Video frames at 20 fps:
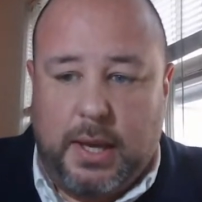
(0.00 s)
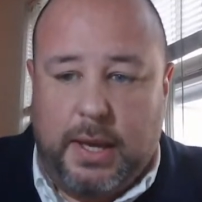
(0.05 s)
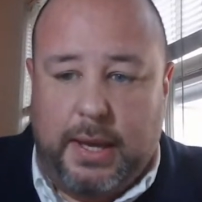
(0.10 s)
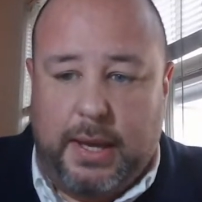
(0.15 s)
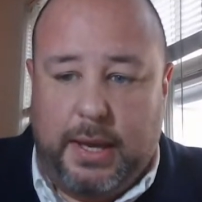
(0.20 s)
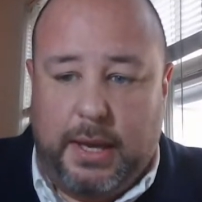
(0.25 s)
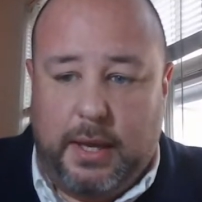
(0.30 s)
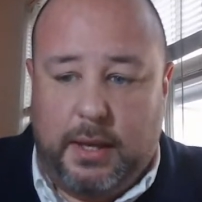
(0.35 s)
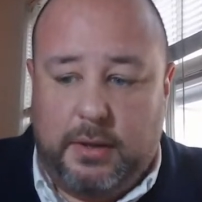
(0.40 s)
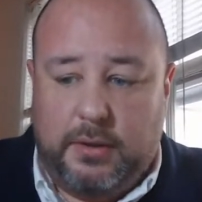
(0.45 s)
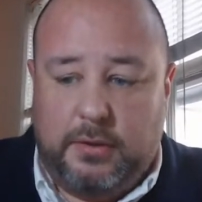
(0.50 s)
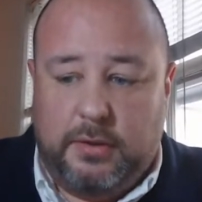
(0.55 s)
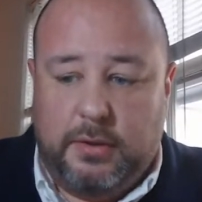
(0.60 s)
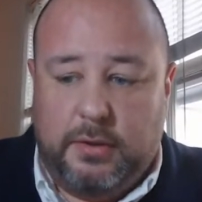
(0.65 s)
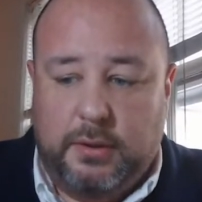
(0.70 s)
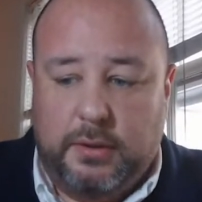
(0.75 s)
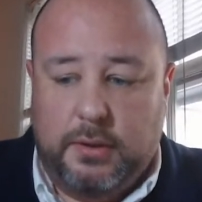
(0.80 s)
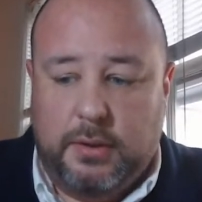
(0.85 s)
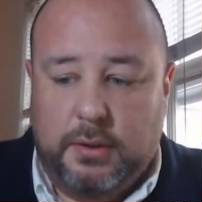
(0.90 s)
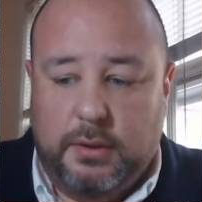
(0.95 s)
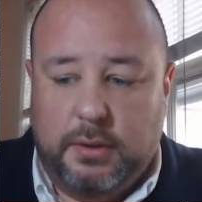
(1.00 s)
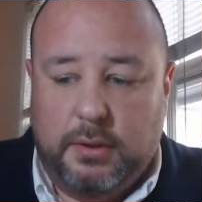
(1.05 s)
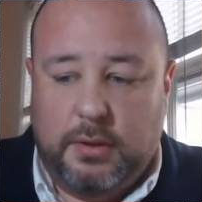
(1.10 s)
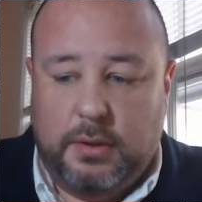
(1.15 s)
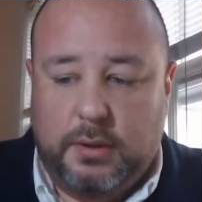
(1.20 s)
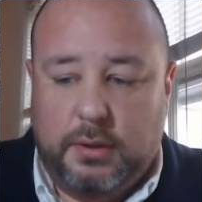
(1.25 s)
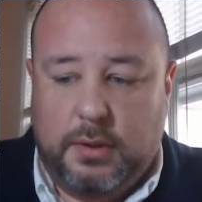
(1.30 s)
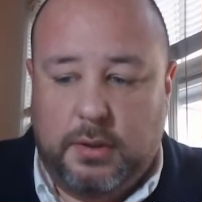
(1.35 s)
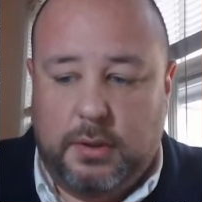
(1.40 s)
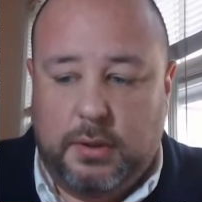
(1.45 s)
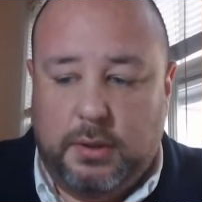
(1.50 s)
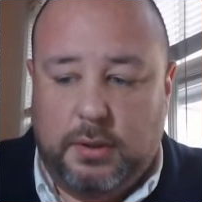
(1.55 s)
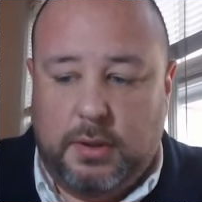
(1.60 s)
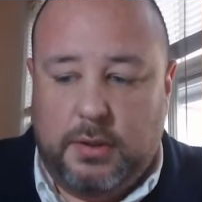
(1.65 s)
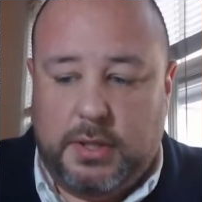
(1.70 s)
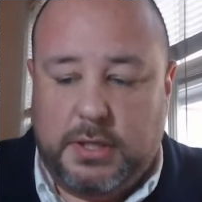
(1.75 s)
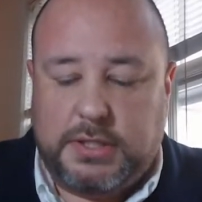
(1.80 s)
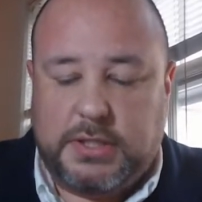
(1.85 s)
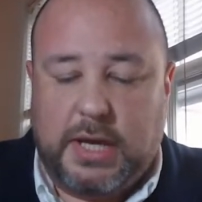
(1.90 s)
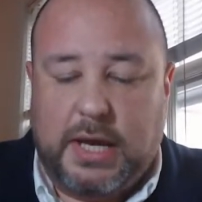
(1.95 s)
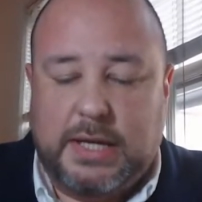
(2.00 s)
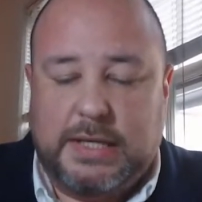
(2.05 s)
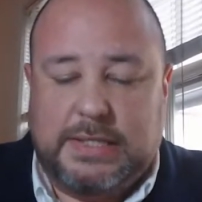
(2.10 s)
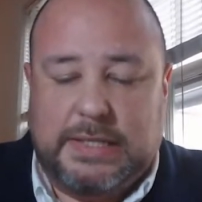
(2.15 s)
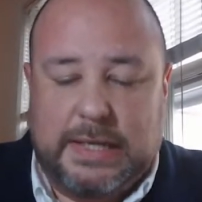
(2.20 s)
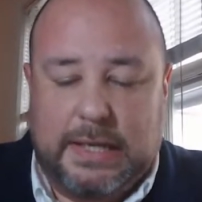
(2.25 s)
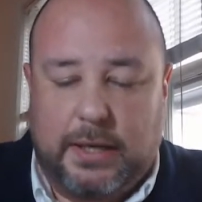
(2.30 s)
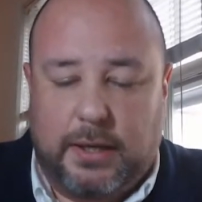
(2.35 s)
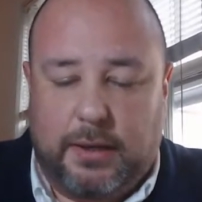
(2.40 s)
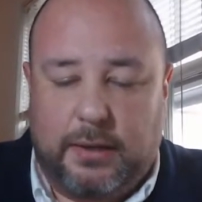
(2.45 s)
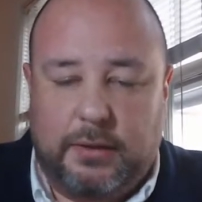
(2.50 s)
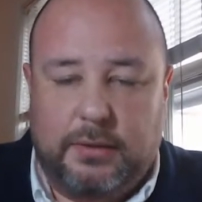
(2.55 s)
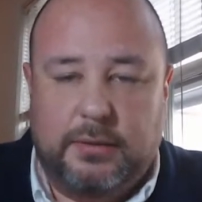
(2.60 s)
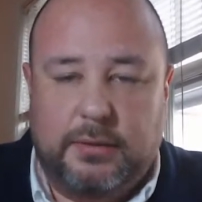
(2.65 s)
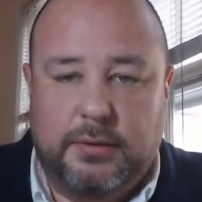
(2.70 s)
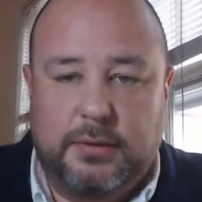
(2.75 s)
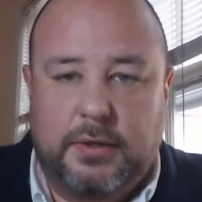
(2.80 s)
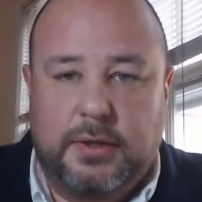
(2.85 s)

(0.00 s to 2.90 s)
And this idea